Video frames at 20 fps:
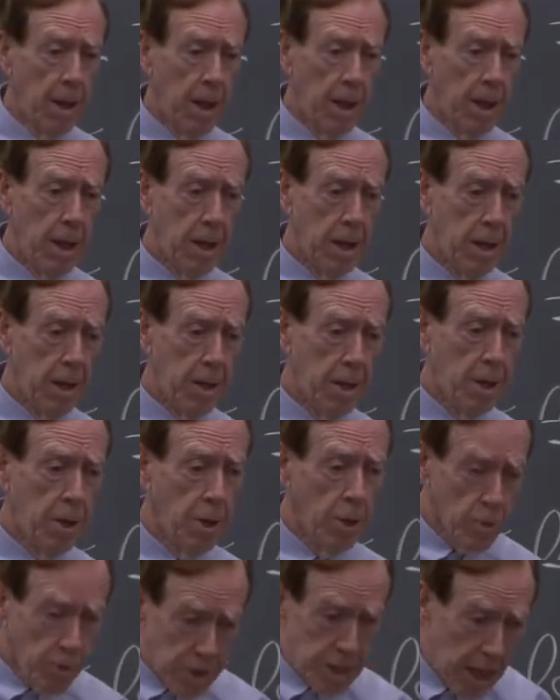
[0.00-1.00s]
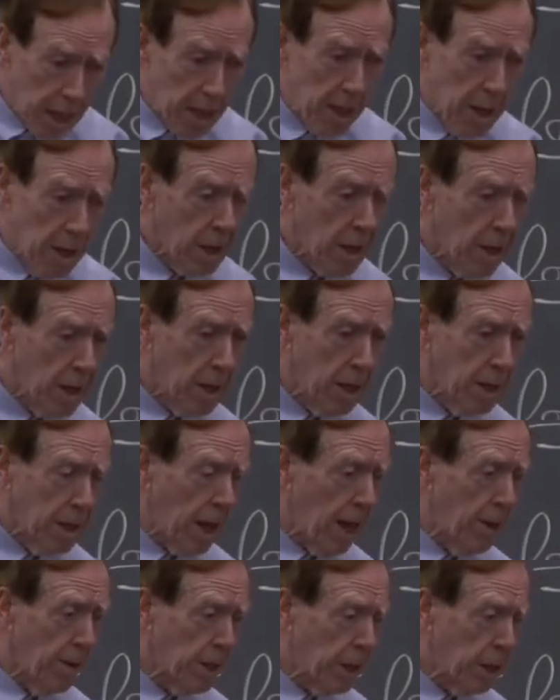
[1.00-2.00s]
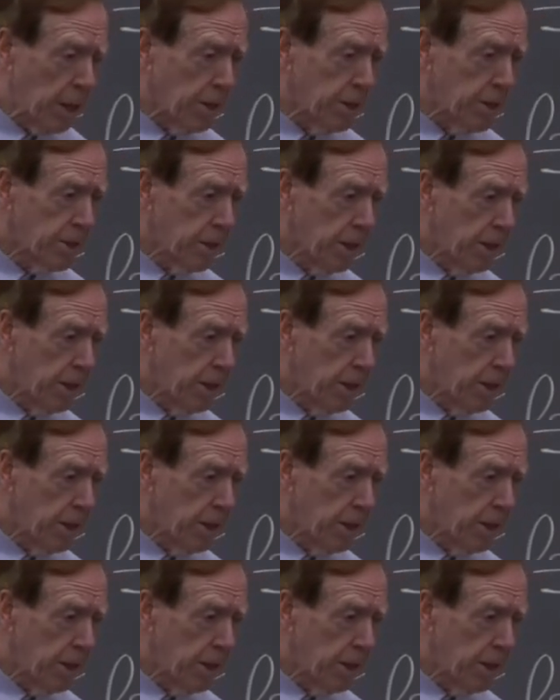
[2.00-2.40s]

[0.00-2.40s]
using calculus,